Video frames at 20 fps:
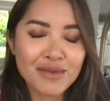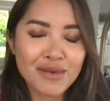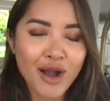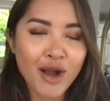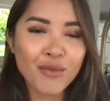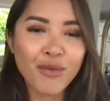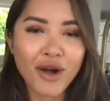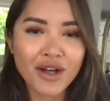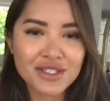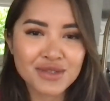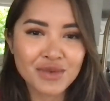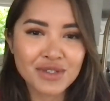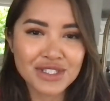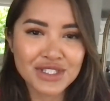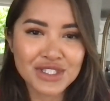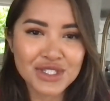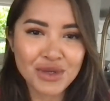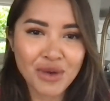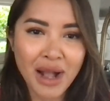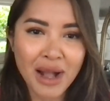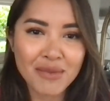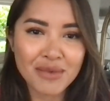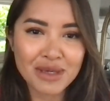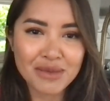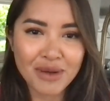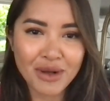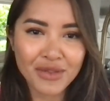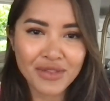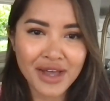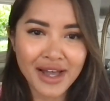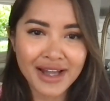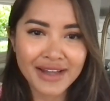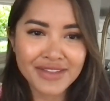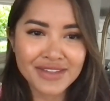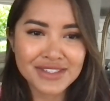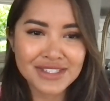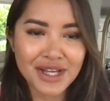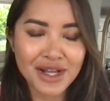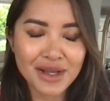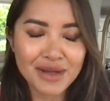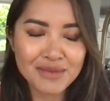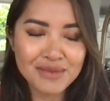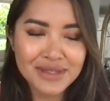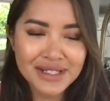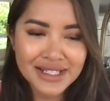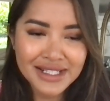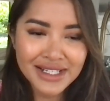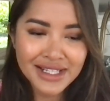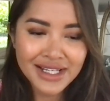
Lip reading: our boss wasn't too happy about that at the time.